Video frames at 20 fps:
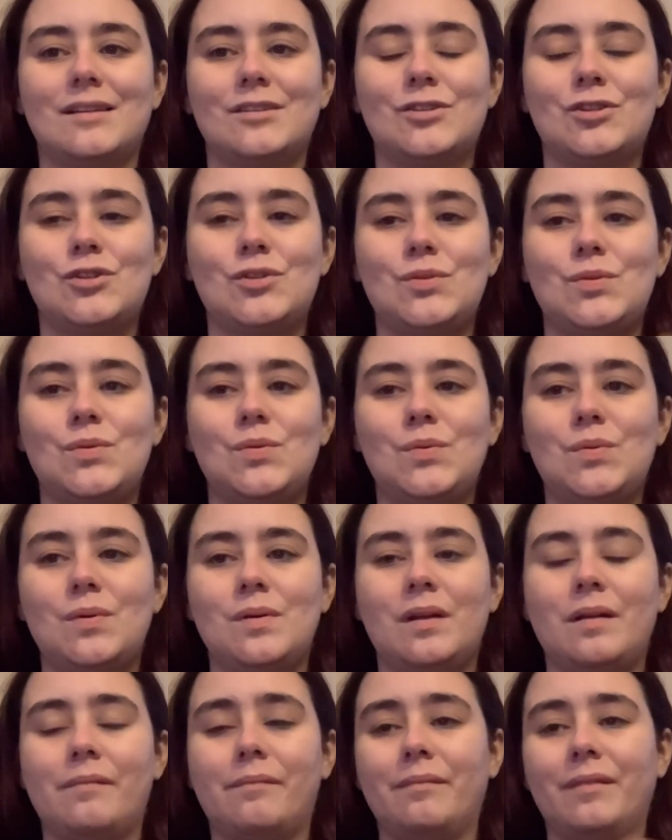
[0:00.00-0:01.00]
to
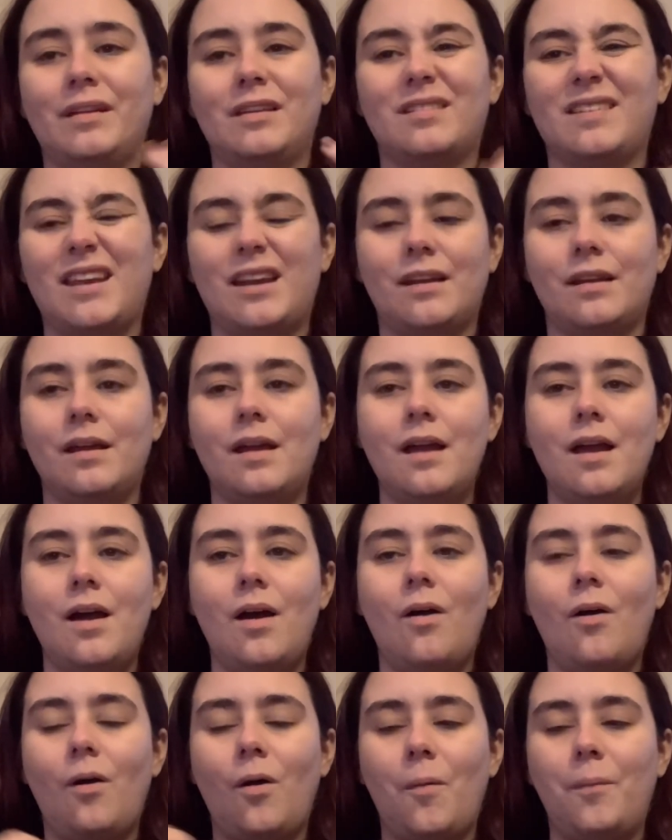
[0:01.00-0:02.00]
I'm just gonna
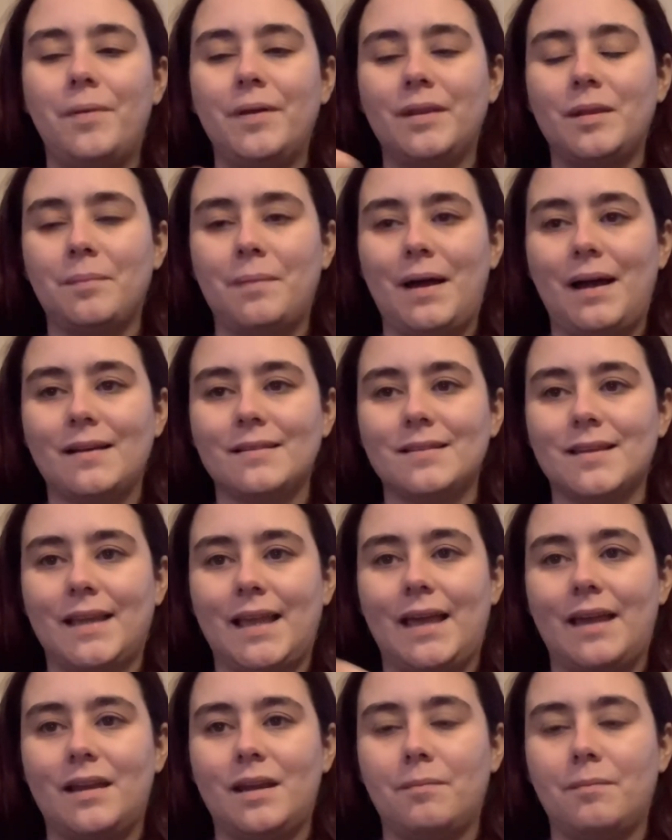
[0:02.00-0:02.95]
open the box again.